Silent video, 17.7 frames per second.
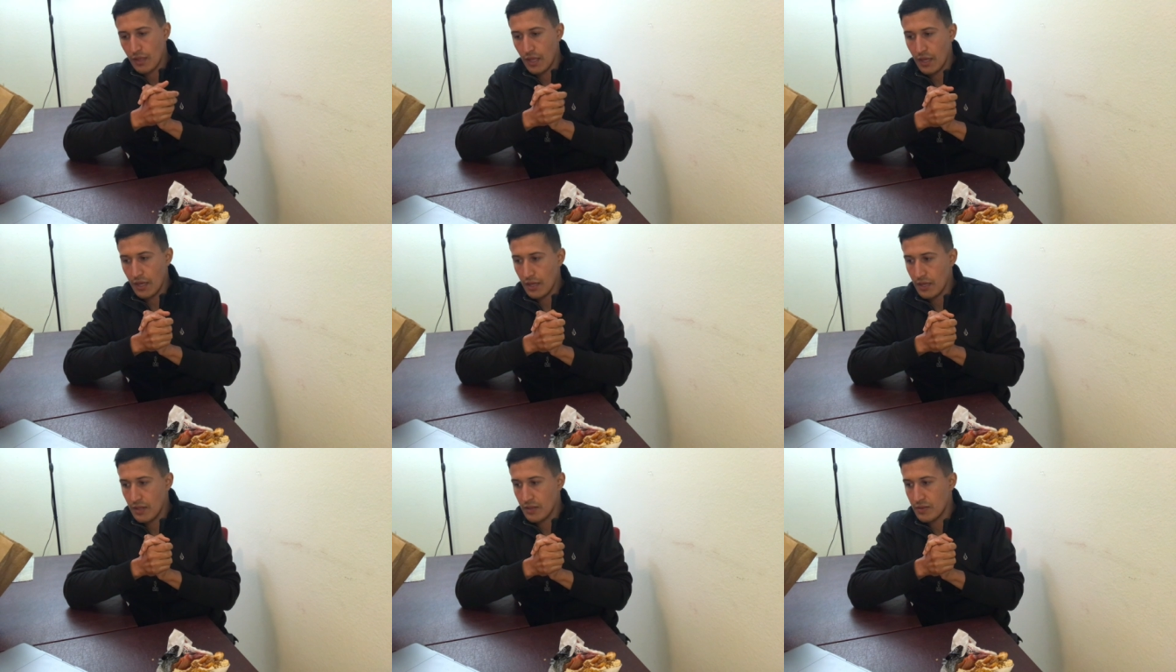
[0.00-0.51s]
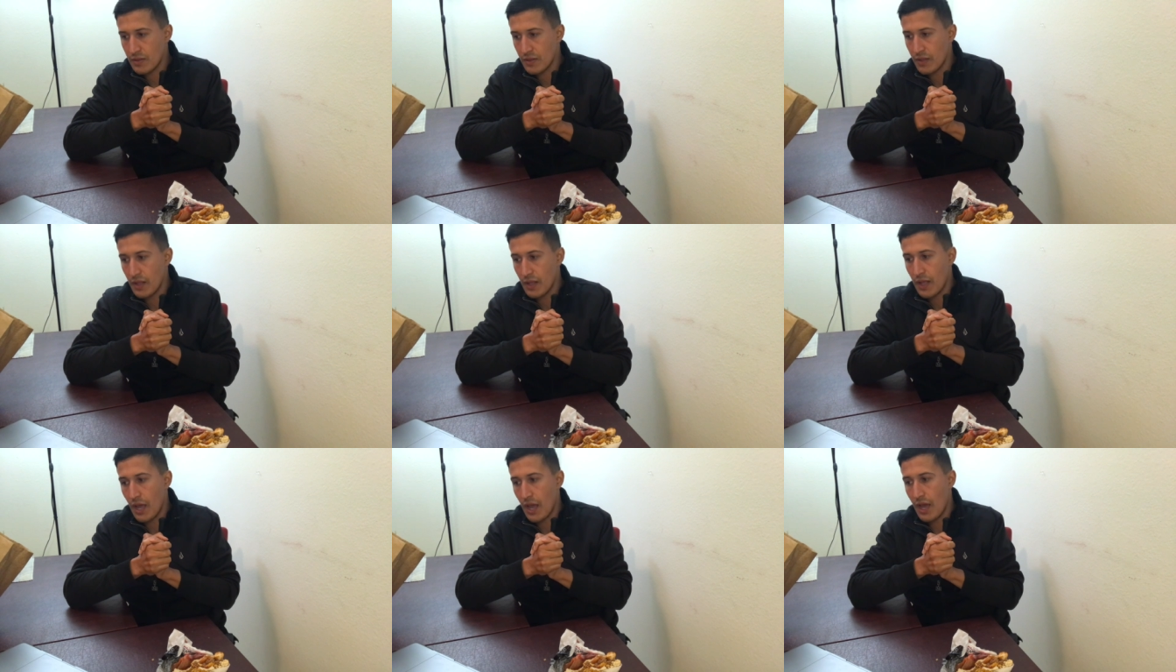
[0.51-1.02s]
And
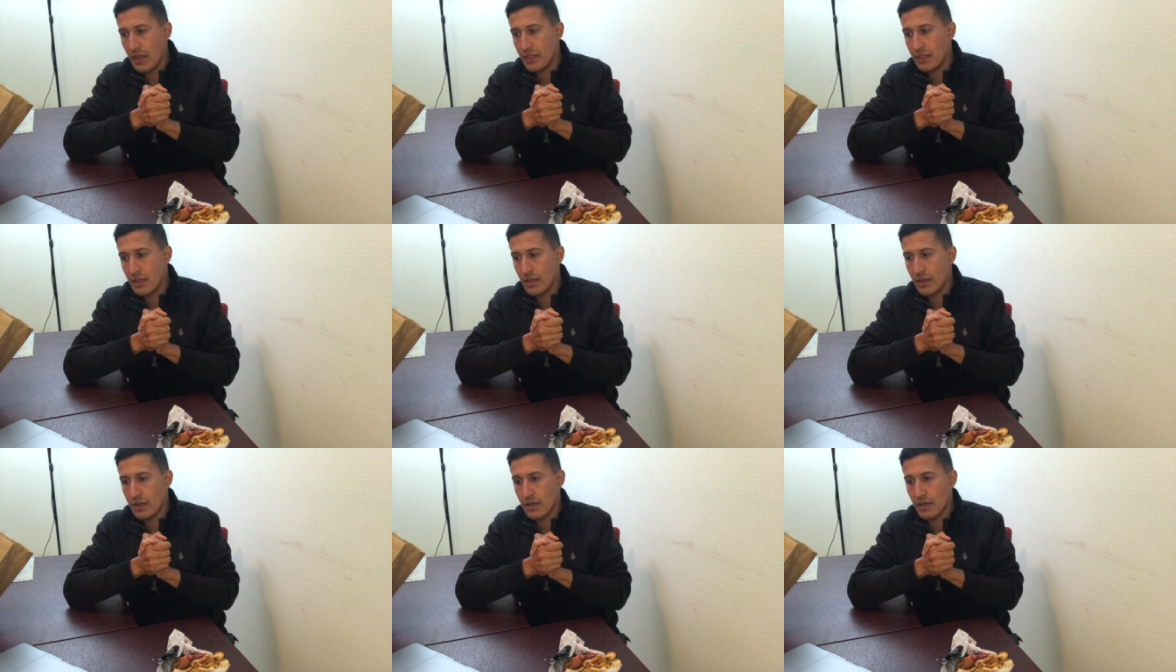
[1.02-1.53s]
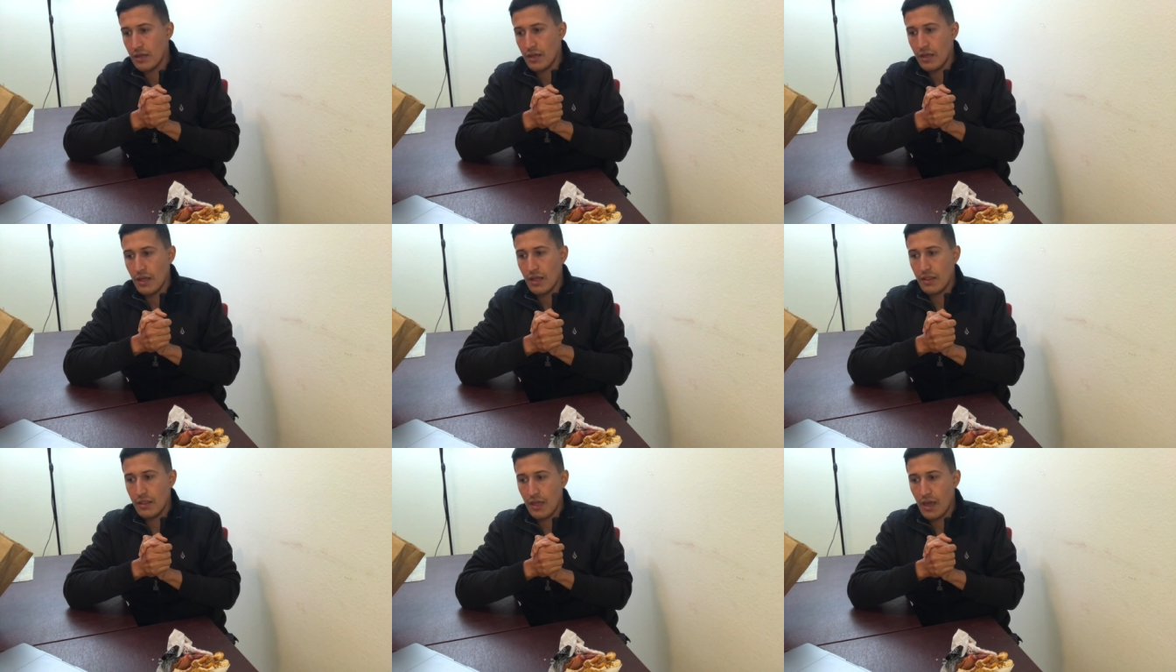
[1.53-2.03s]
I think
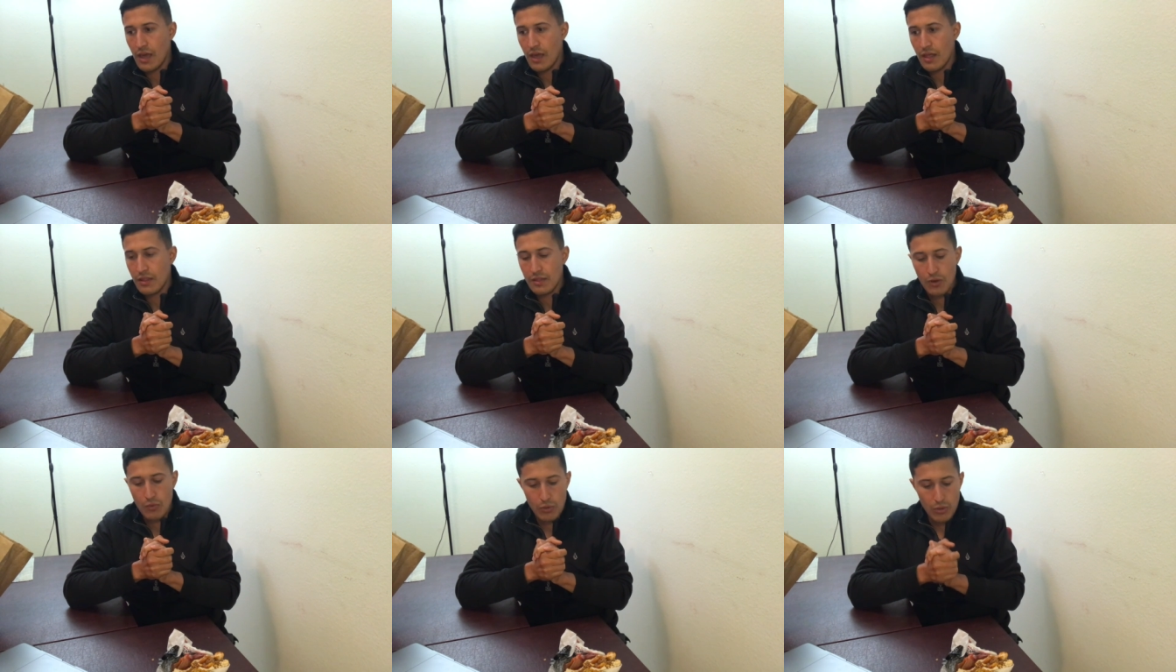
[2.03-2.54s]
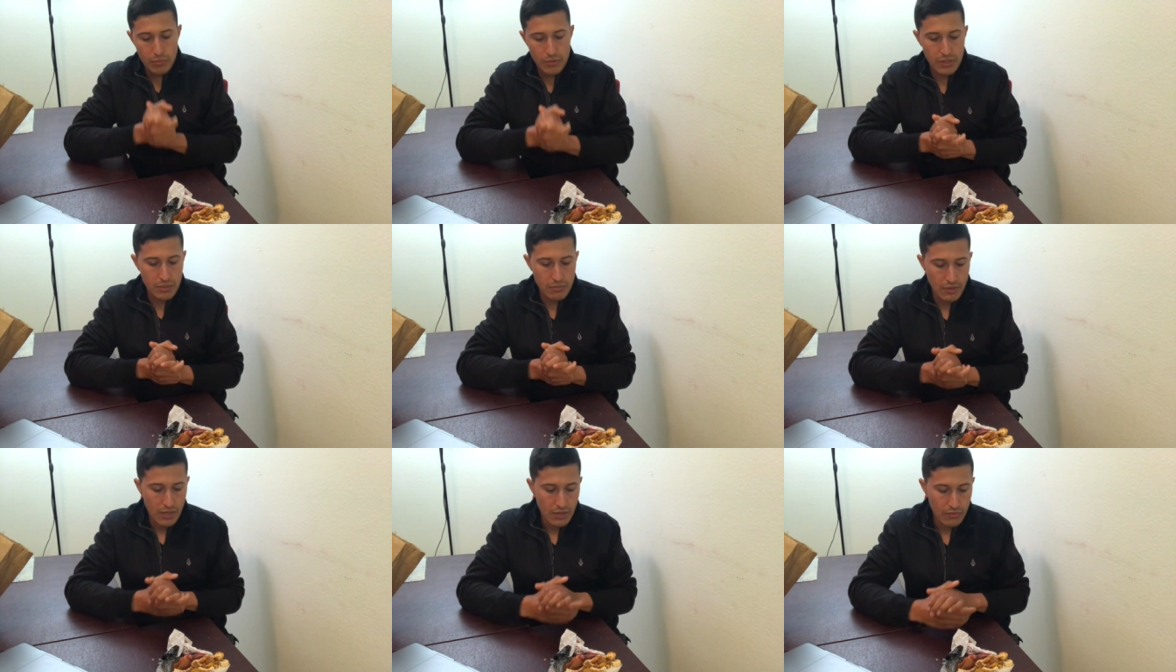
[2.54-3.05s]
that there will be
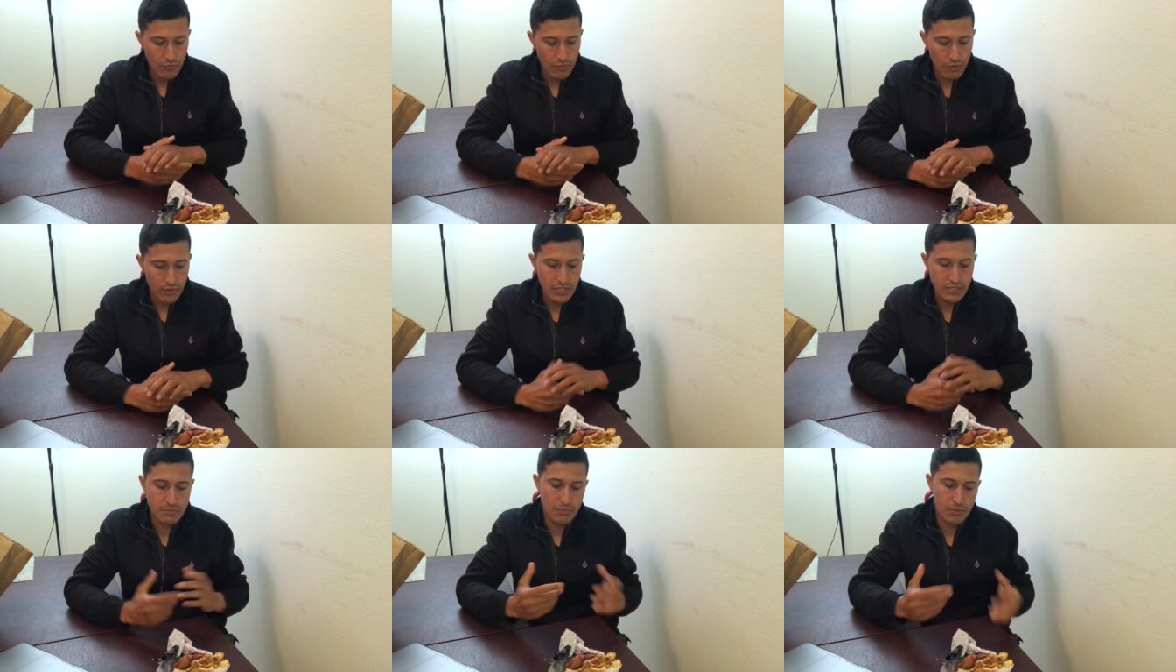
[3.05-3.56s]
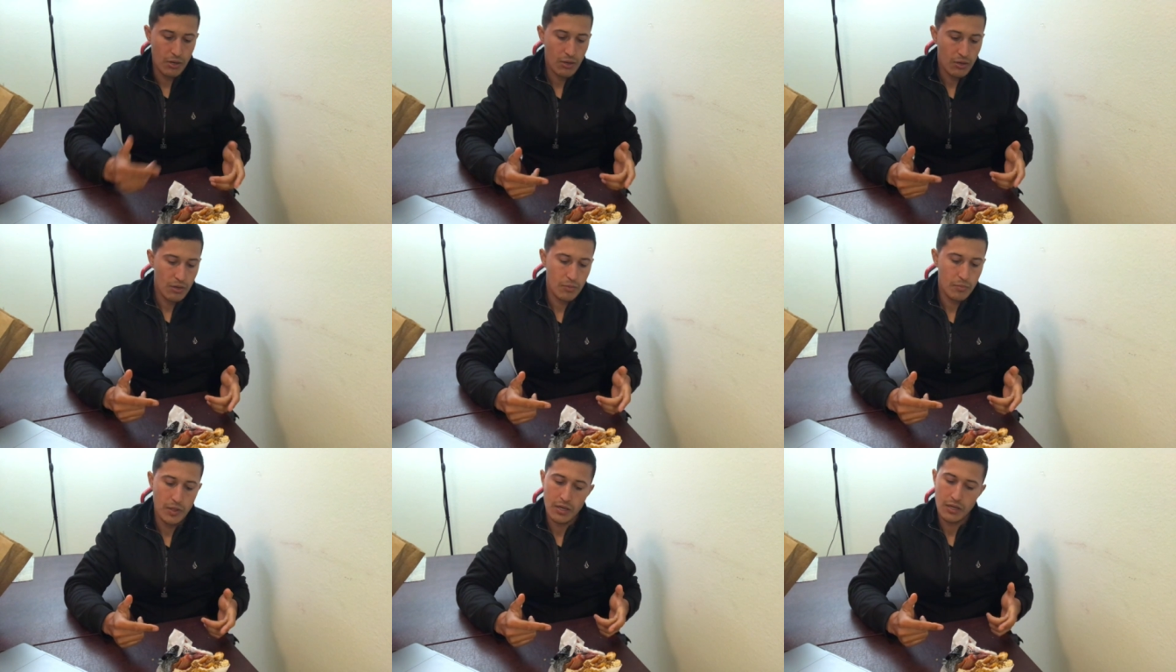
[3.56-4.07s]
demand for this
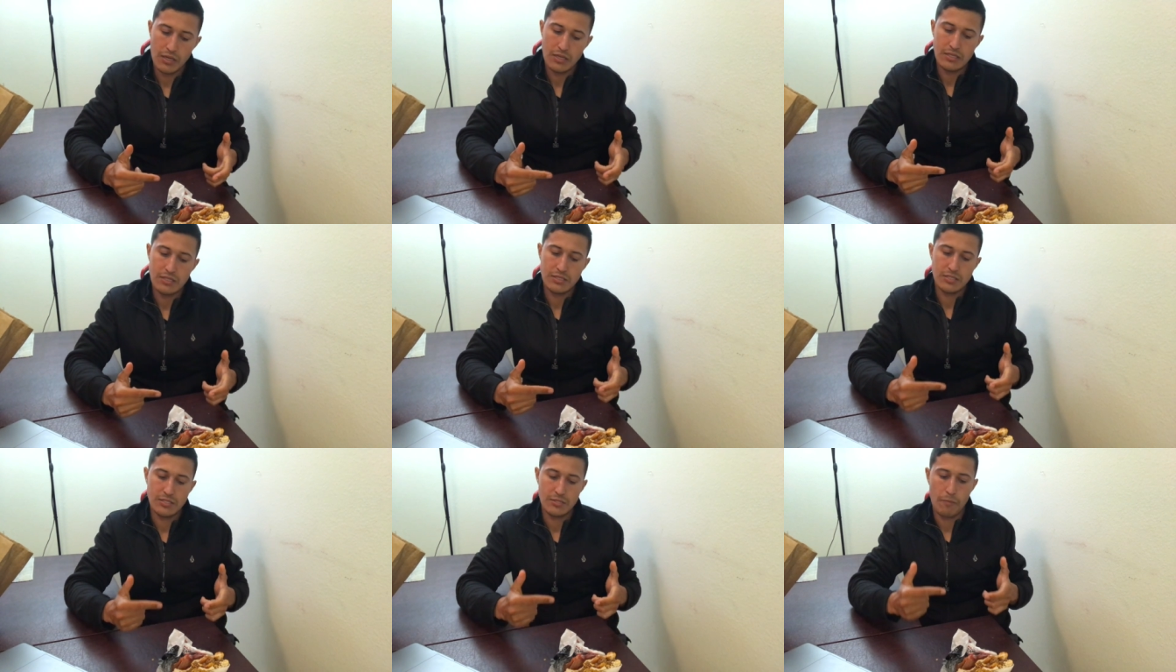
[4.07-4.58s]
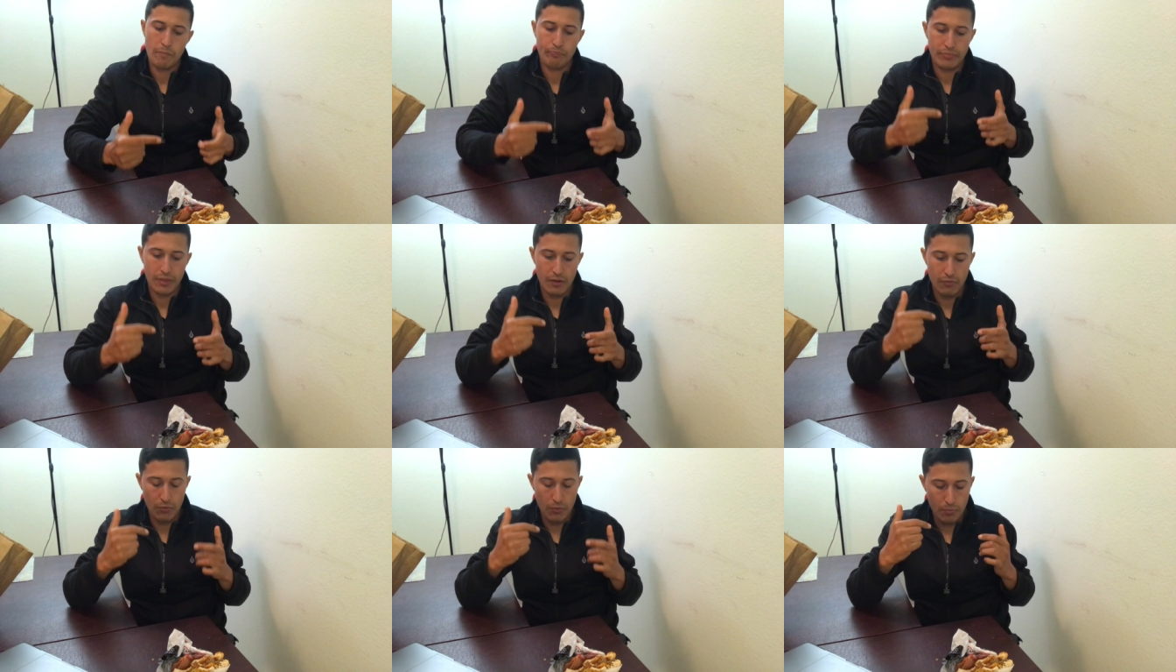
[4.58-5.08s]
burger because
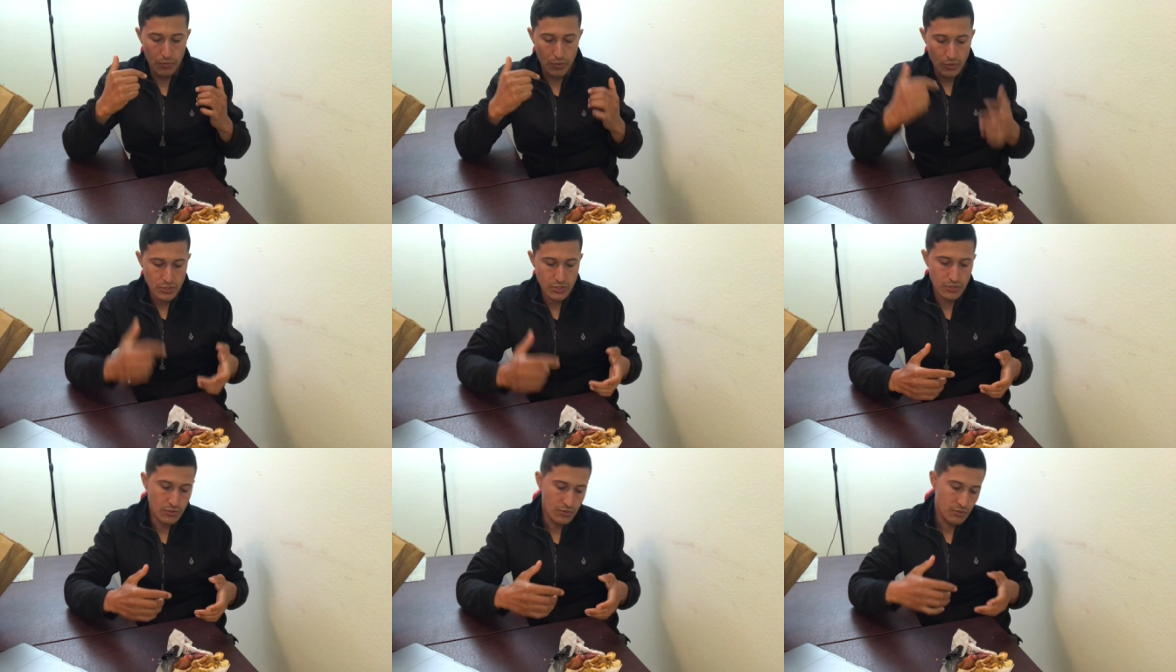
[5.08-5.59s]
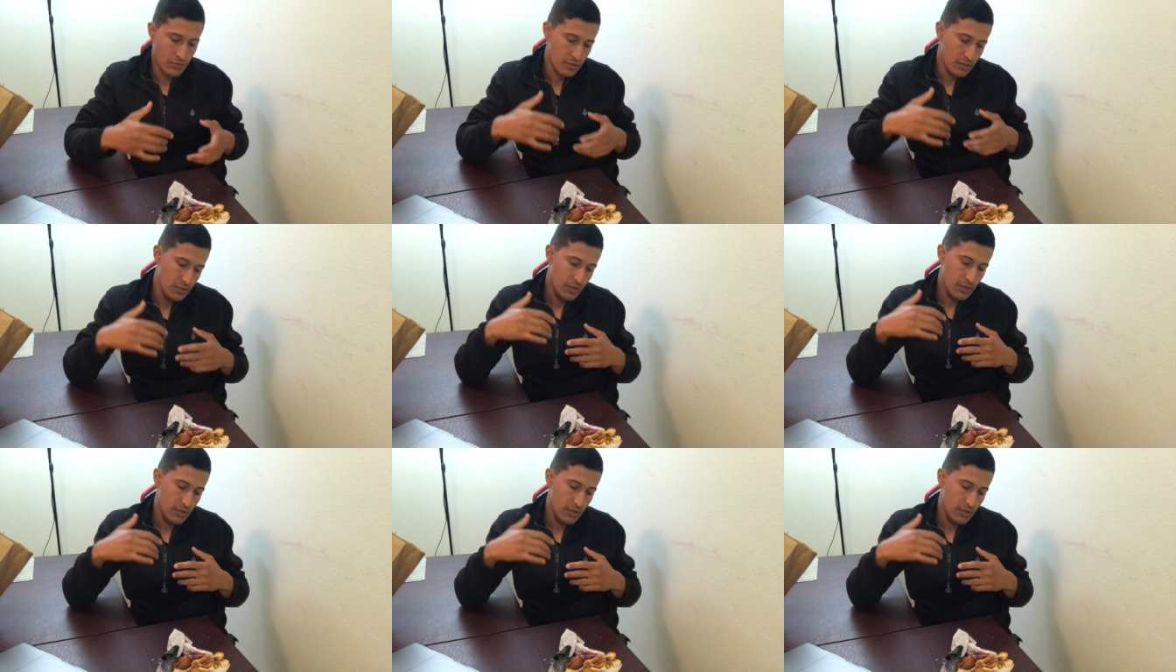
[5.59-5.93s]
from personal